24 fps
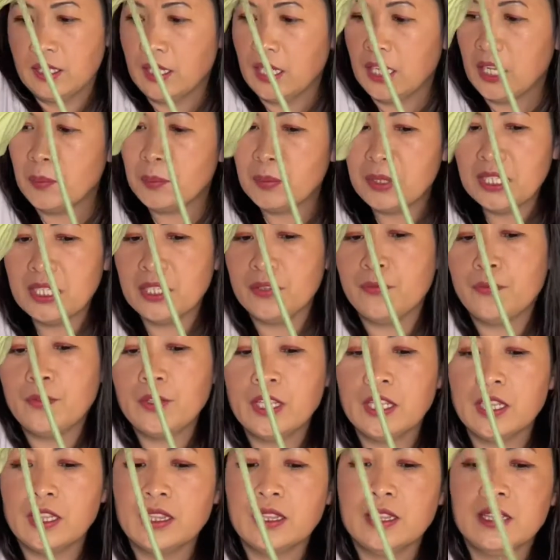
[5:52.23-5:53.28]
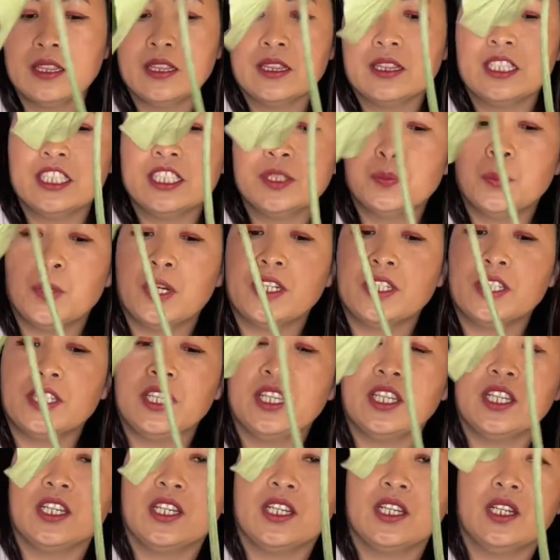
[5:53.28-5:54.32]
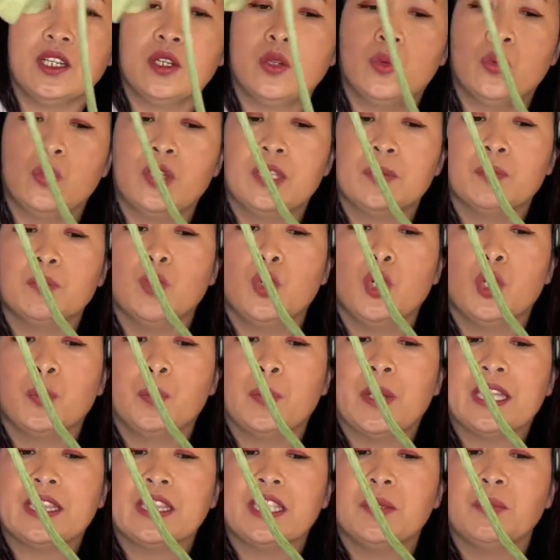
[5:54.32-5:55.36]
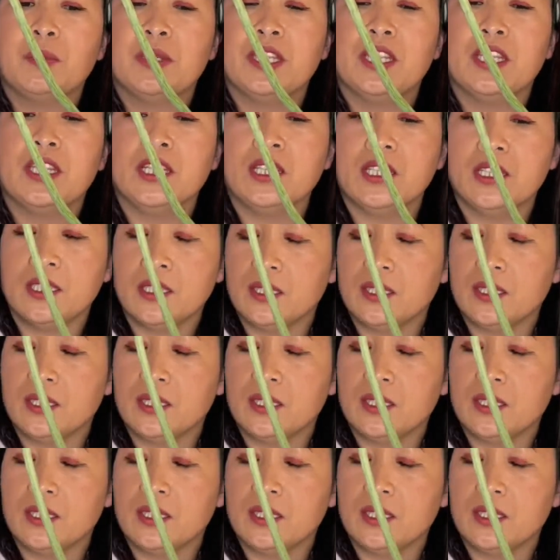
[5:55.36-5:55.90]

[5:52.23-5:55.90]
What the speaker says: I'm gonna fill this part here with more potting media.